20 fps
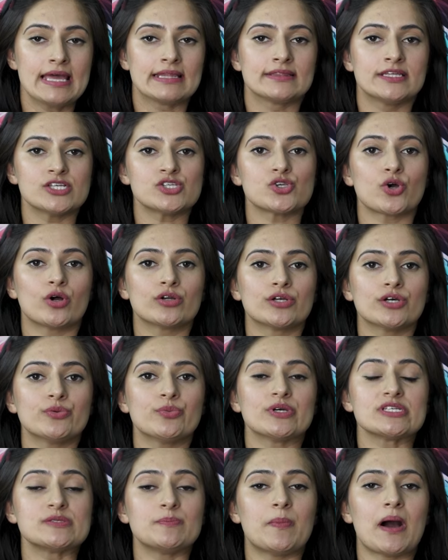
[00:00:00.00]
This order
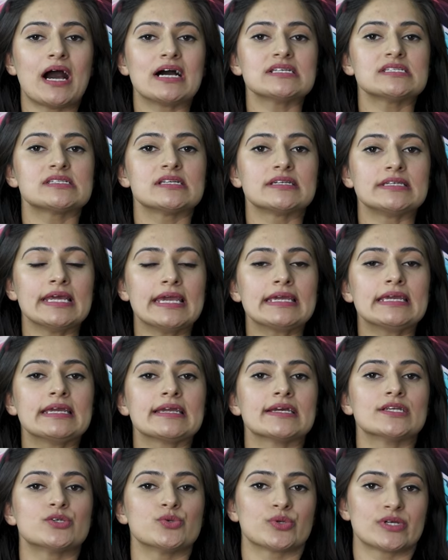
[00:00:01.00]
was passed
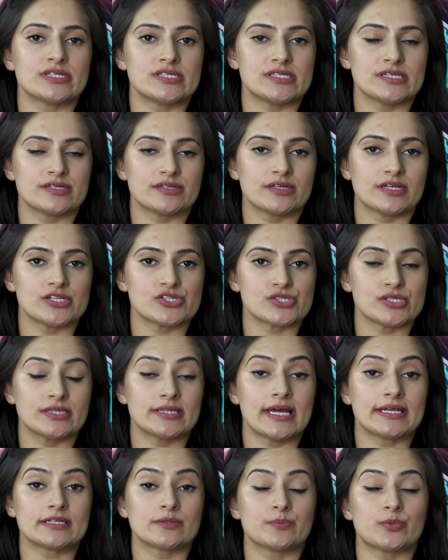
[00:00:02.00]
taking into consideration
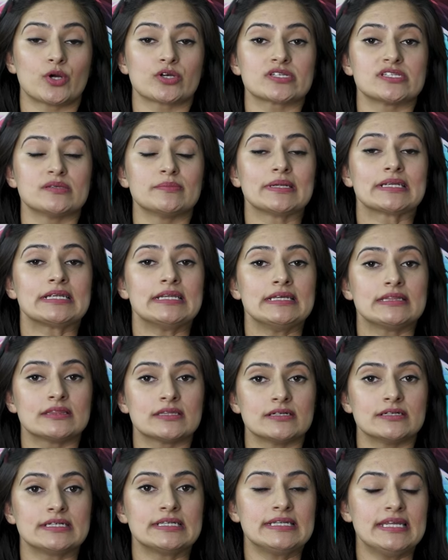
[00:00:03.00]
that approximately
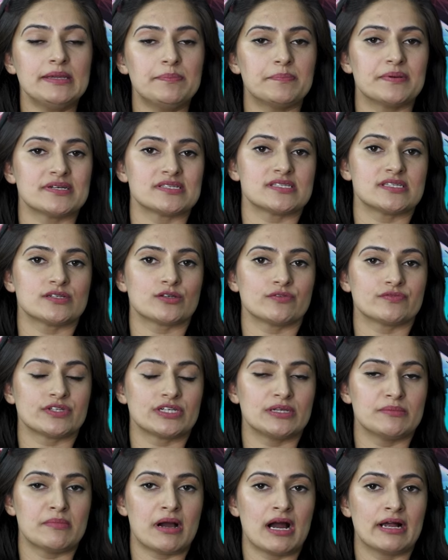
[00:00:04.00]
30% of the
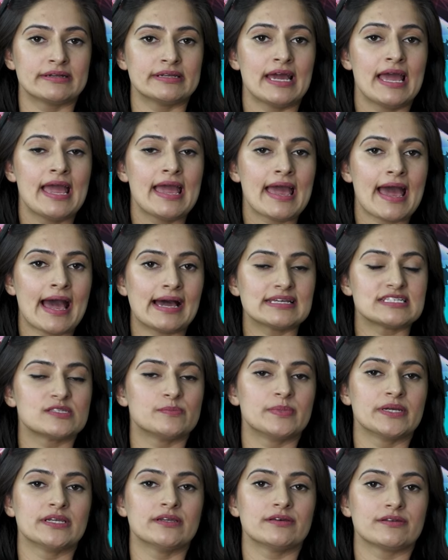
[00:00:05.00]
demand has
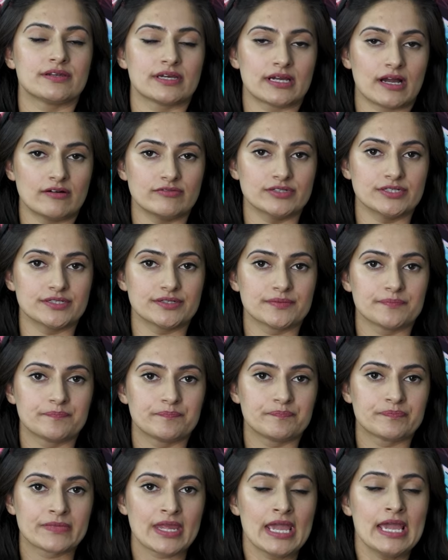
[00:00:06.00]
been recovered.
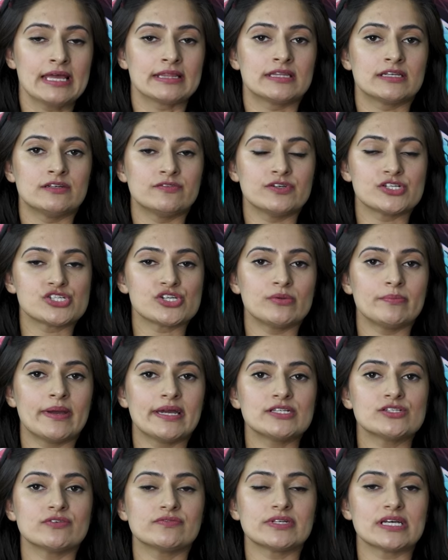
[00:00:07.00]
The division
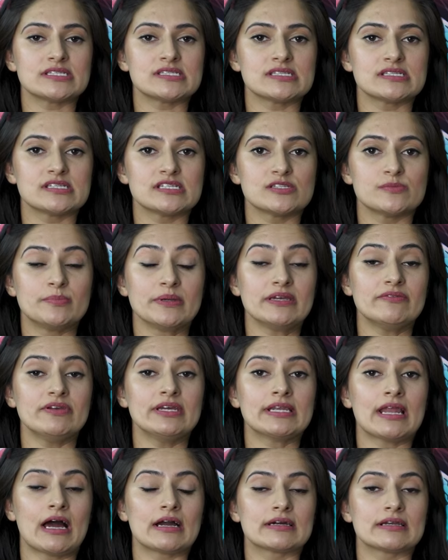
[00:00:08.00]
bench of Justices
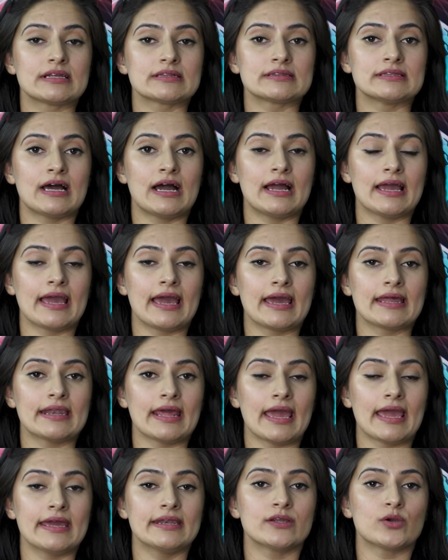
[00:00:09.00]
B.V. Nagaratna
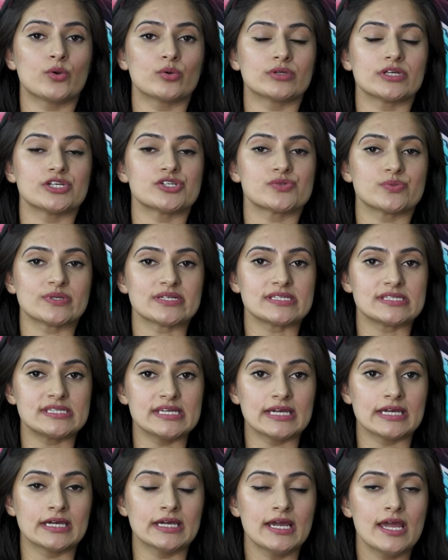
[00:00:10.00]
and N. Koteshwar
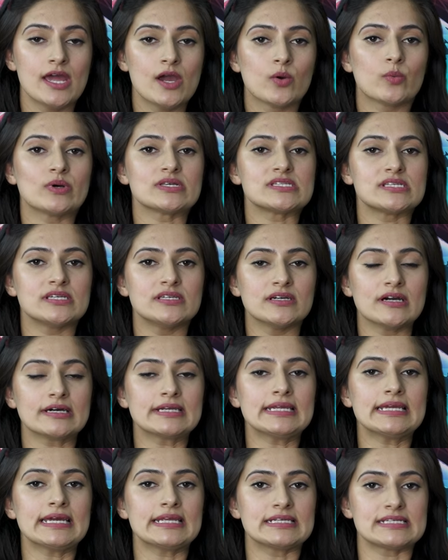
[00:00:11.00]
Singh was
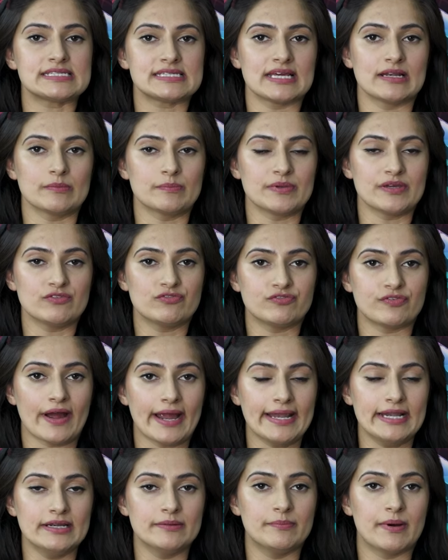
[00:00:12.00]
hearing an SLP
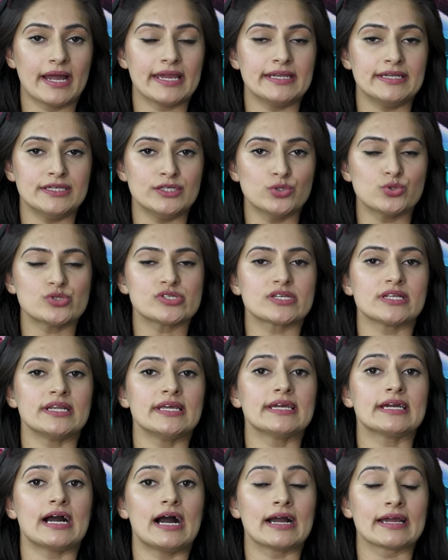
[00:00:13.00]
filed by
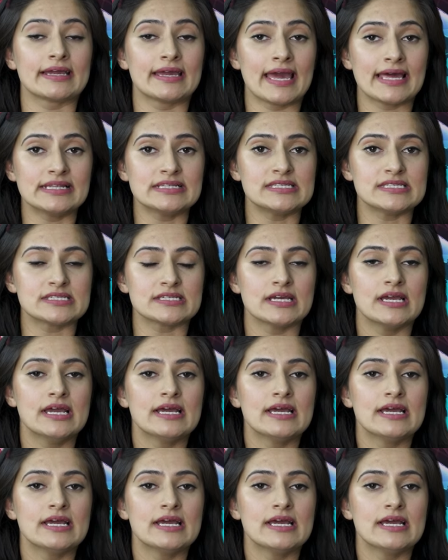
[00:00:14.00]
NewsClick against